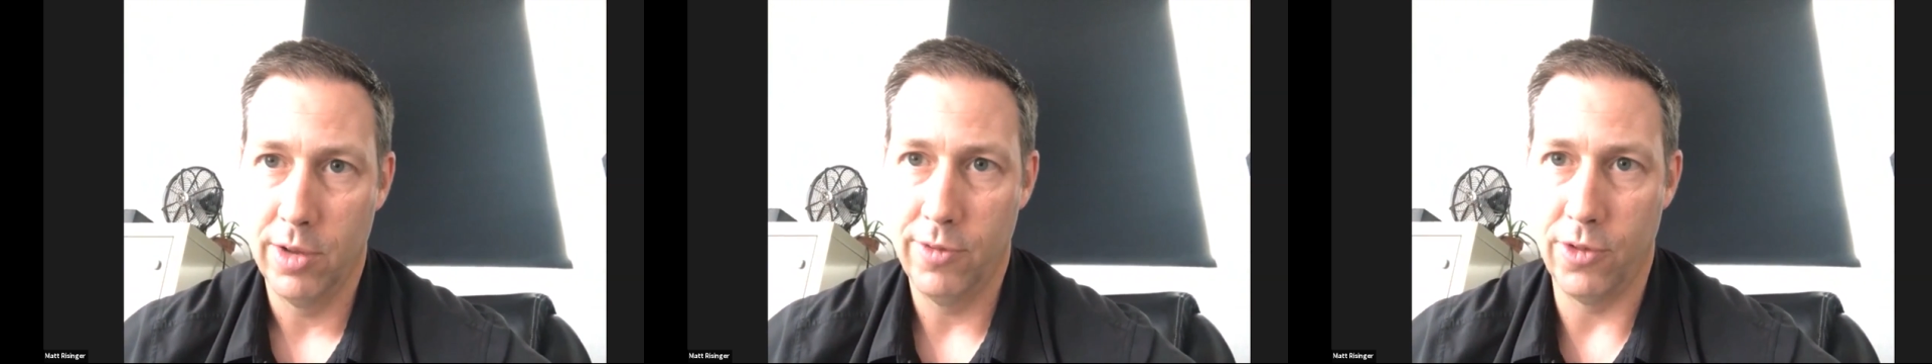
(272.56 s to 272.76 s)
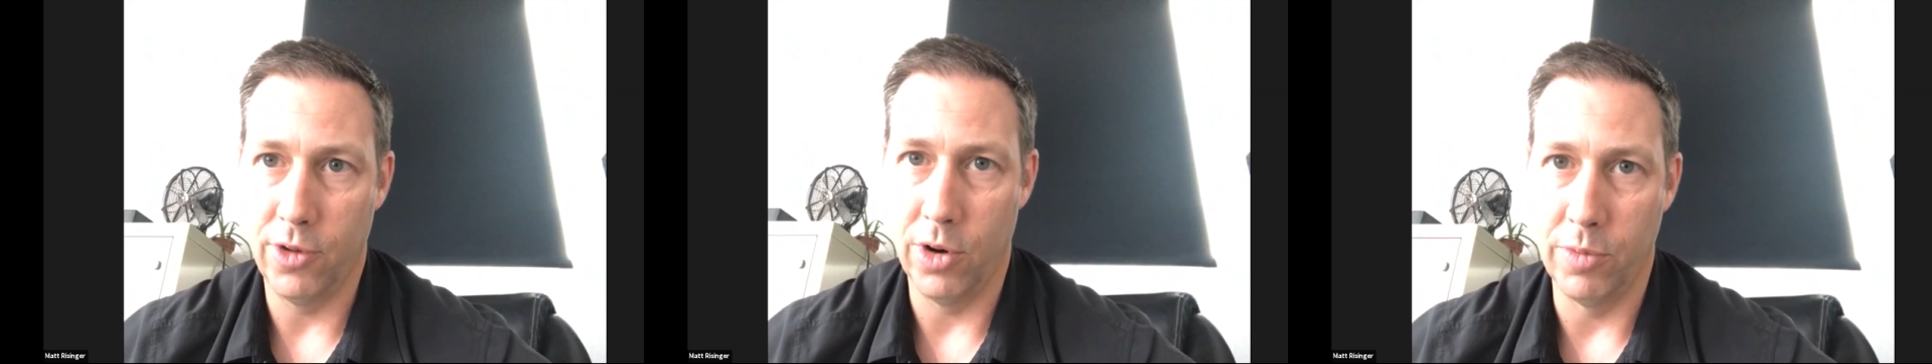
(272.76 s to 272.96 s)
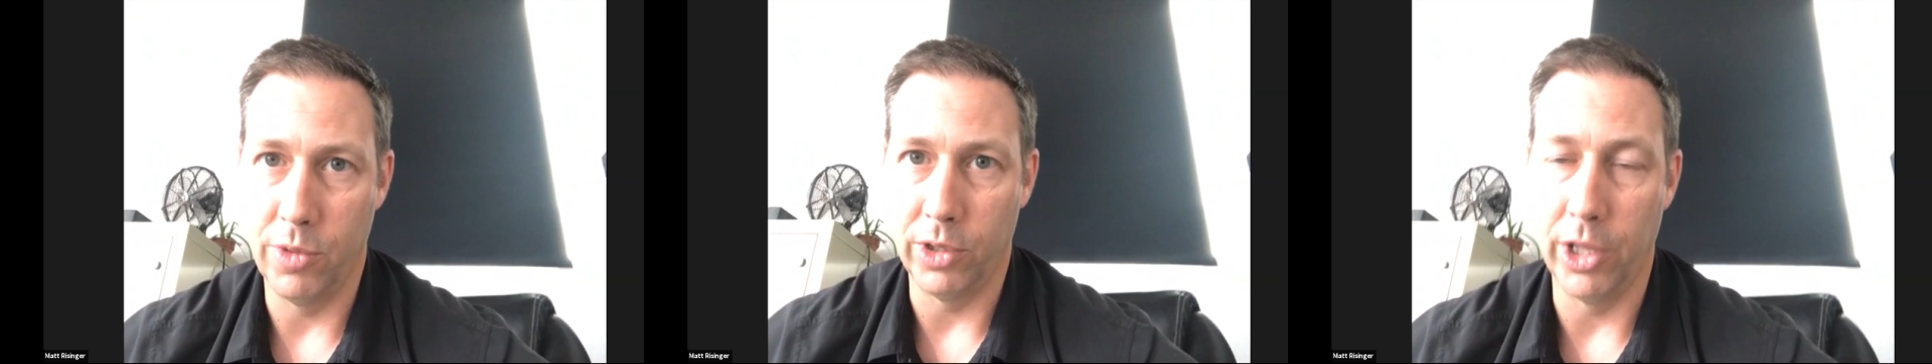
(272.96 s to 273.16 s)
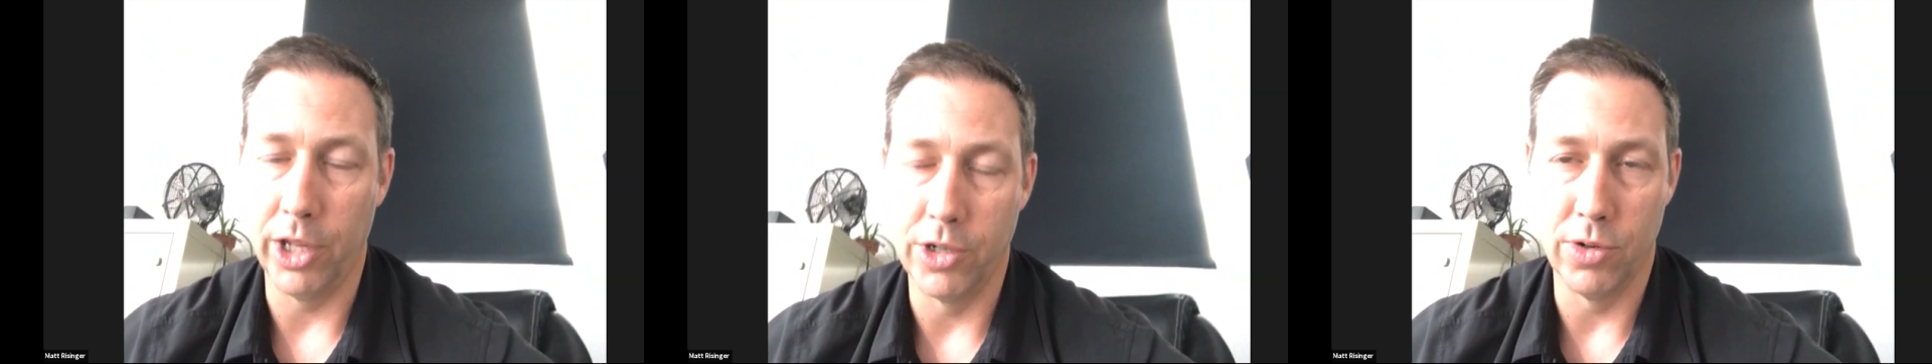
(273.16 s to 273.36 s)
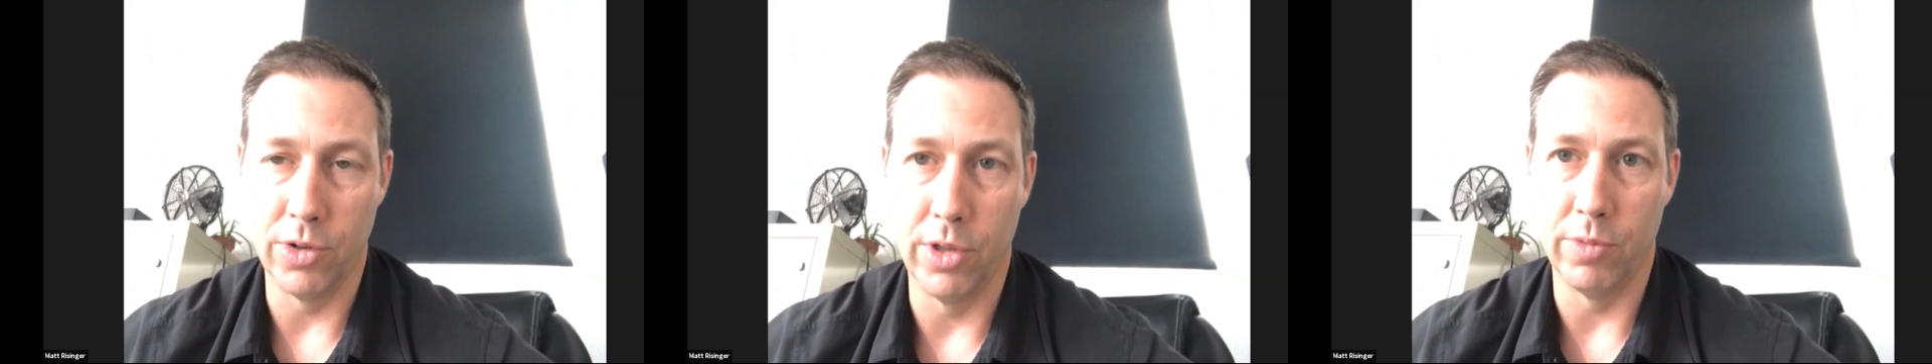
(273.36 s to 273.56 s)
from the
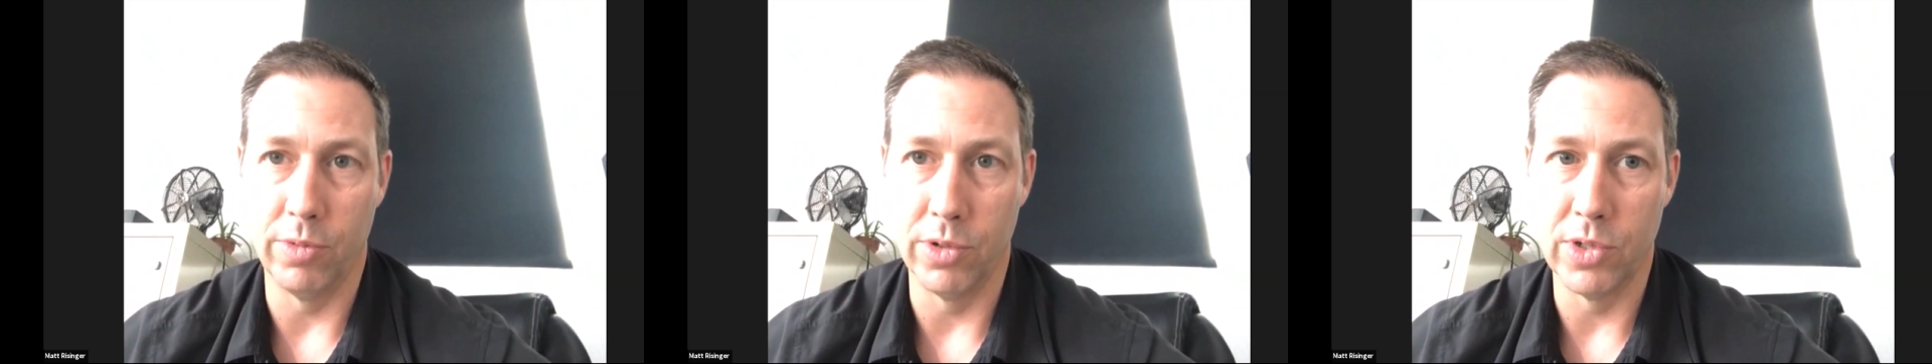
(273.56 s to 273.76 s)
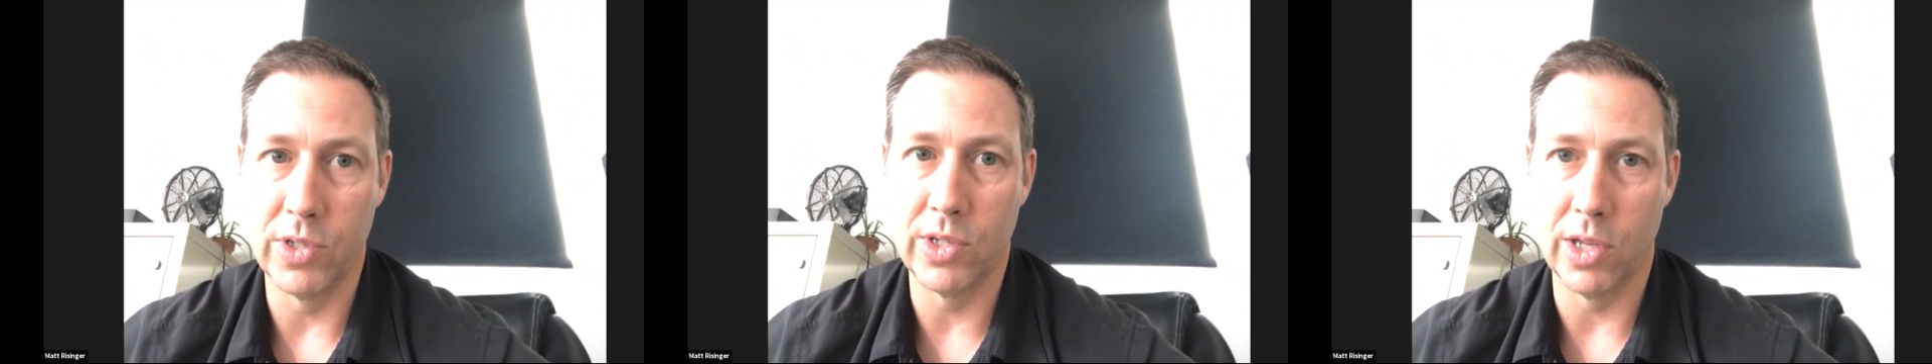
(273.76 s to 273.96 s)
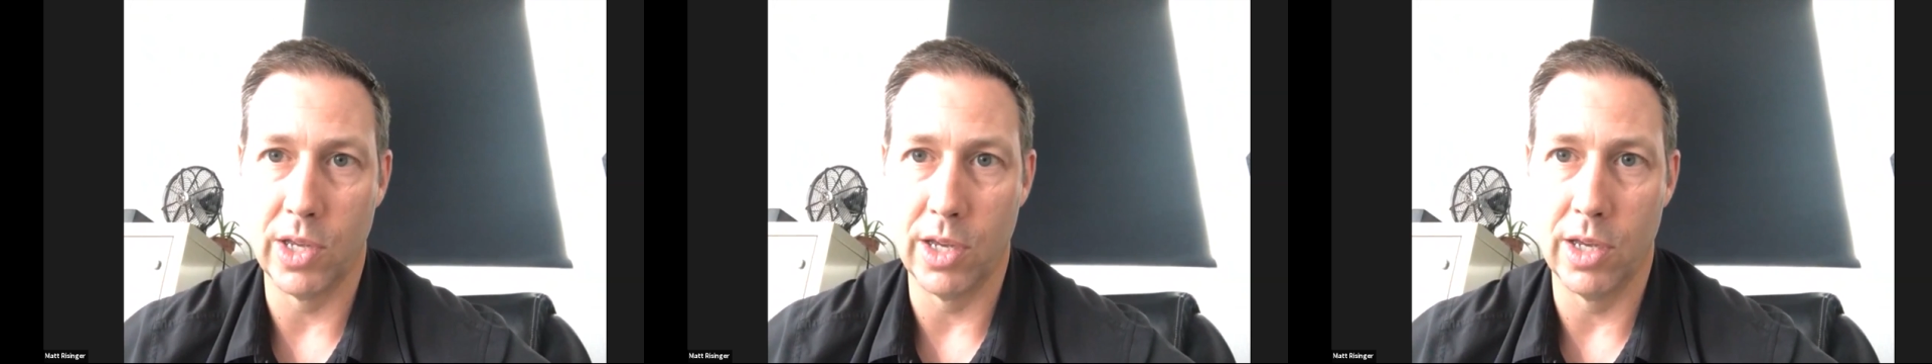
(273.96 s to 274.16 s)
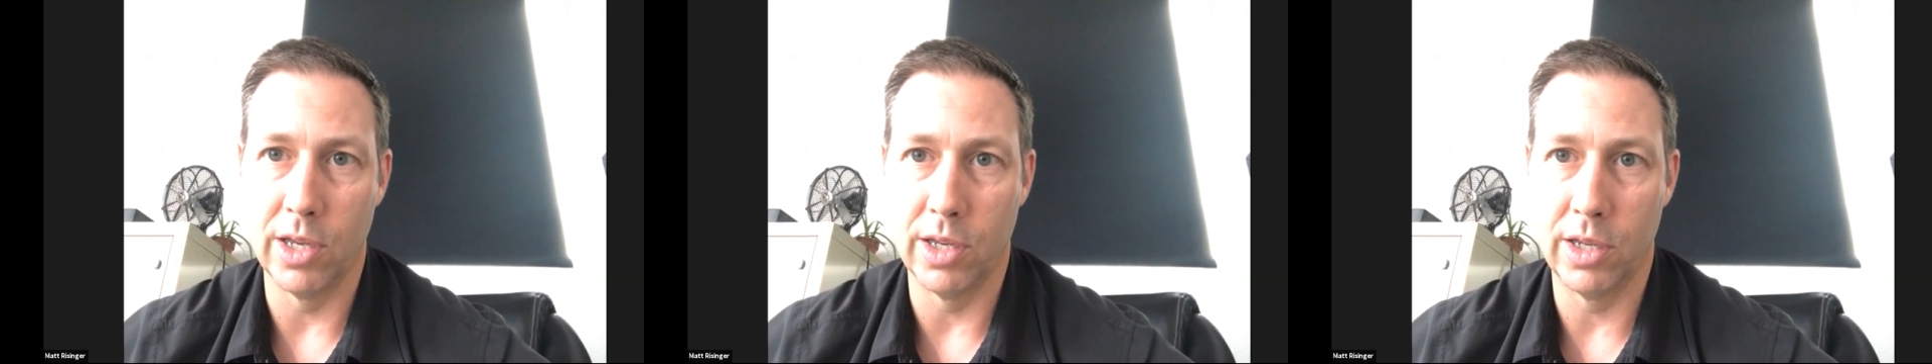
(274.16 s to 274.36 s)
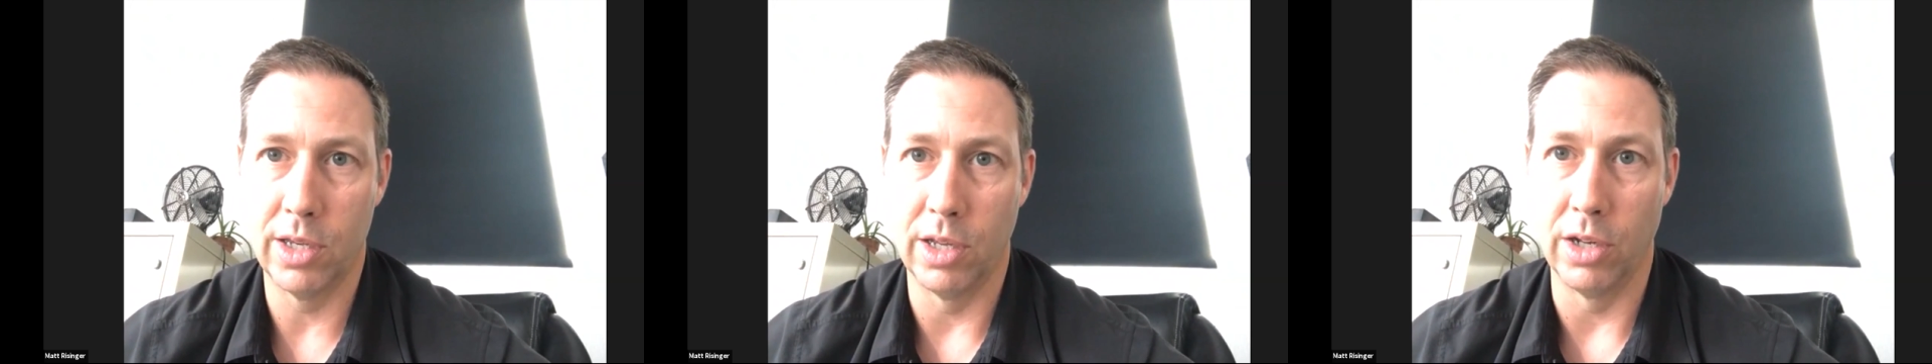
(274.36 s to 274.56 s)
ledger that was uh,
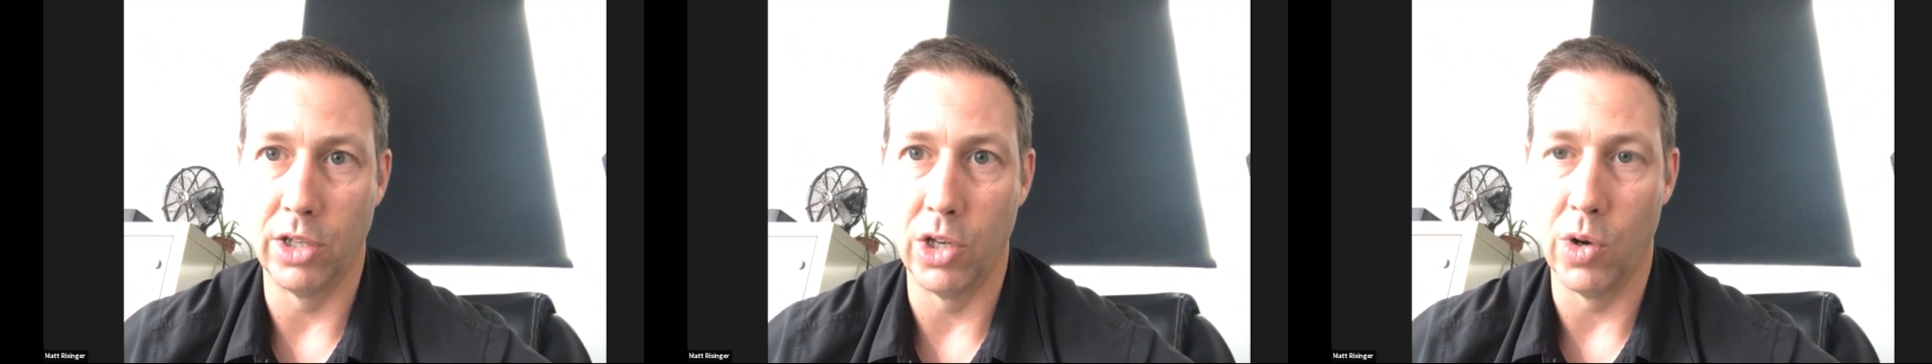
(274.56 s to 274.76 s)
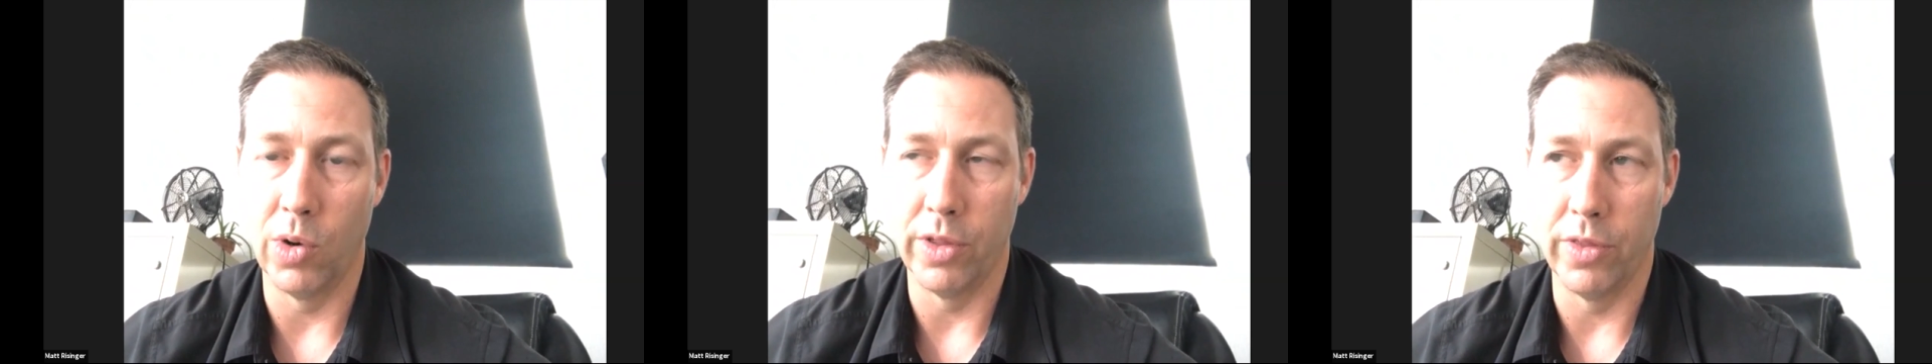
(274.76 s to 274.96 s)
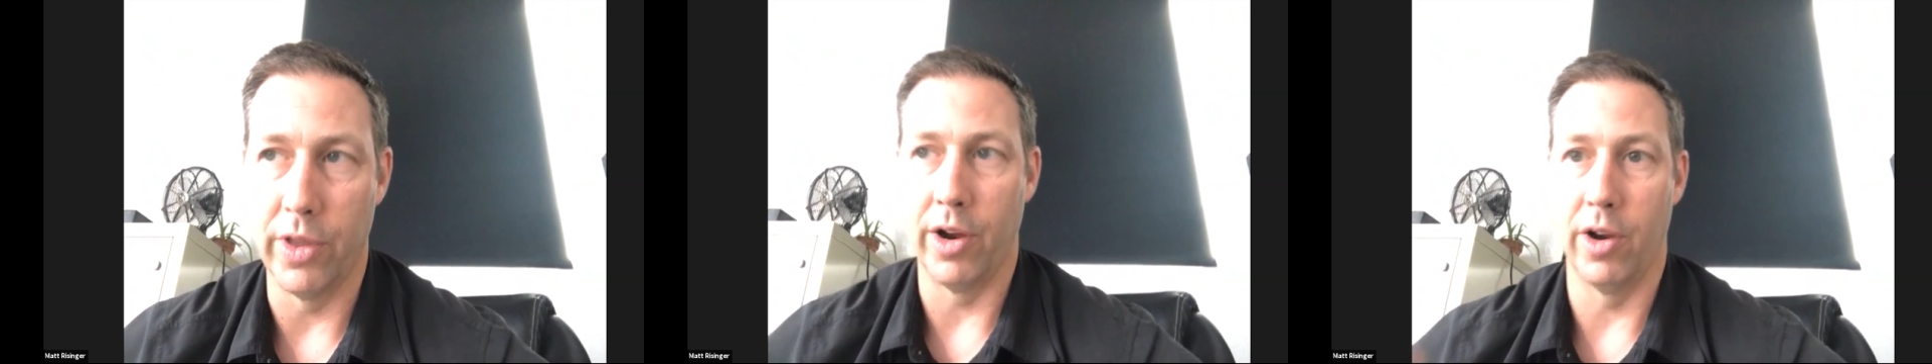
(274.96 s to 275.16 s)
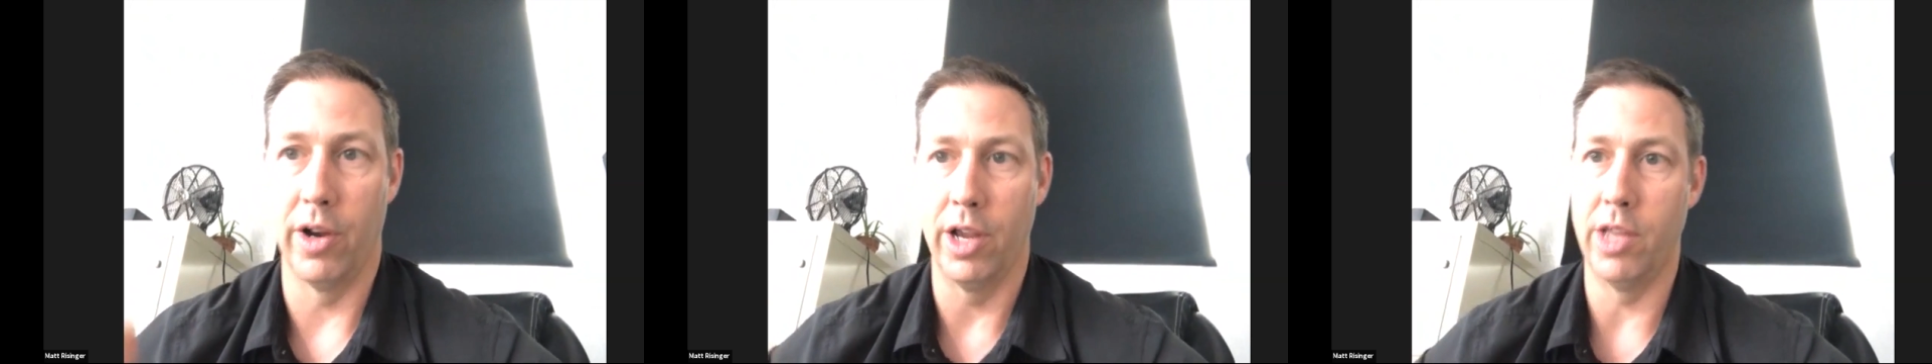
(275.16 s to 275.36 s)
going to go on there.